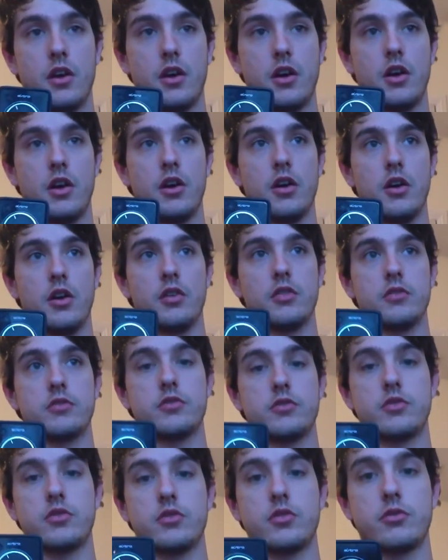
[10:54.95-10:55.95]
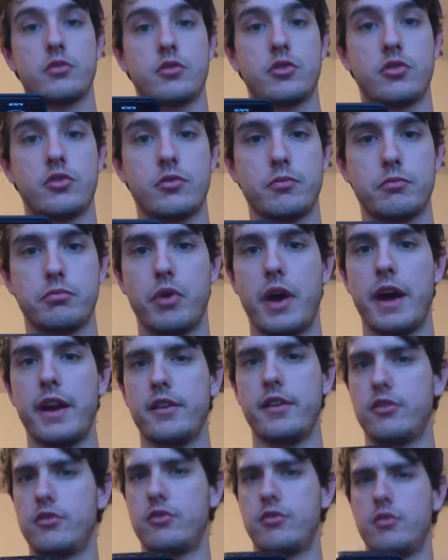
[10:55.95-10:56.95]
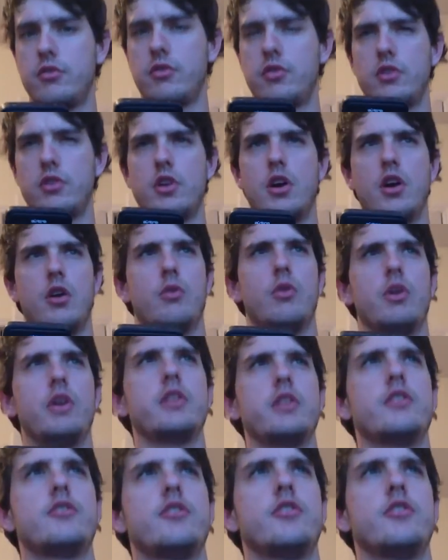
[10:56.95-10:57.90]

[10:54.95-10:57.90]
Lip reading: are pride and no what?